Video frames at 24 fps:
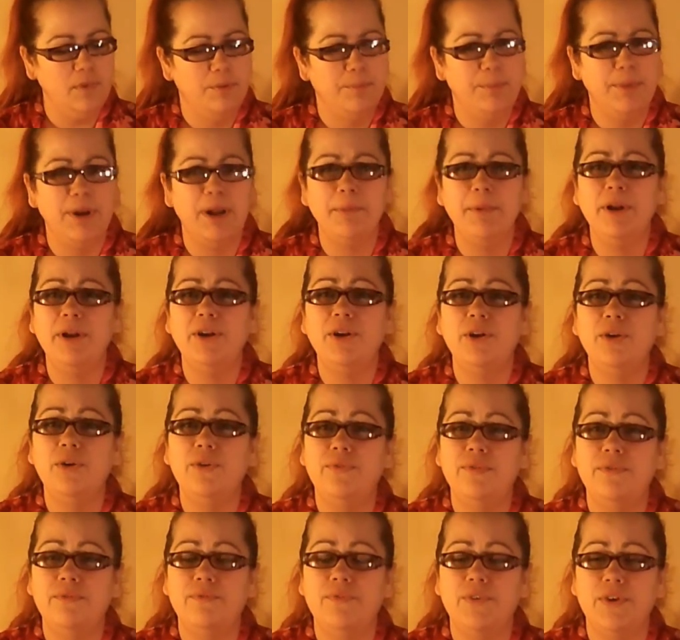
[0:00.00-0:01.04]
But I'm going to do
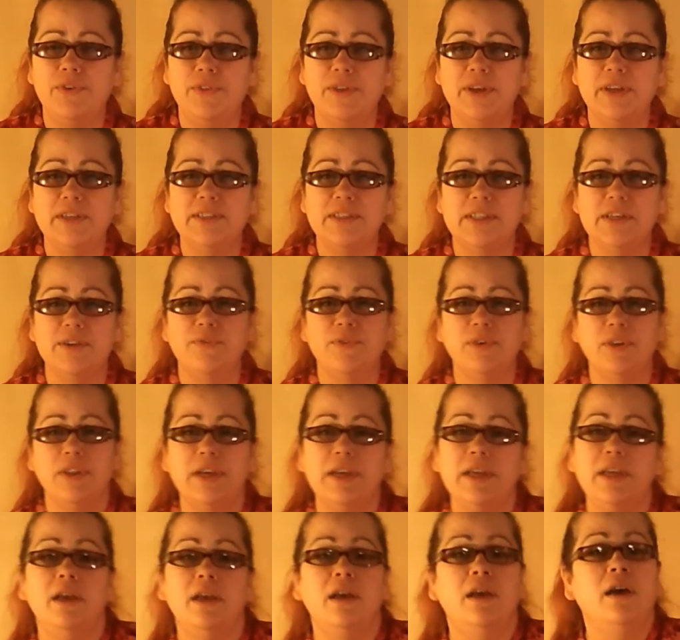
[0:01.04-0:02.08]
a few things differently.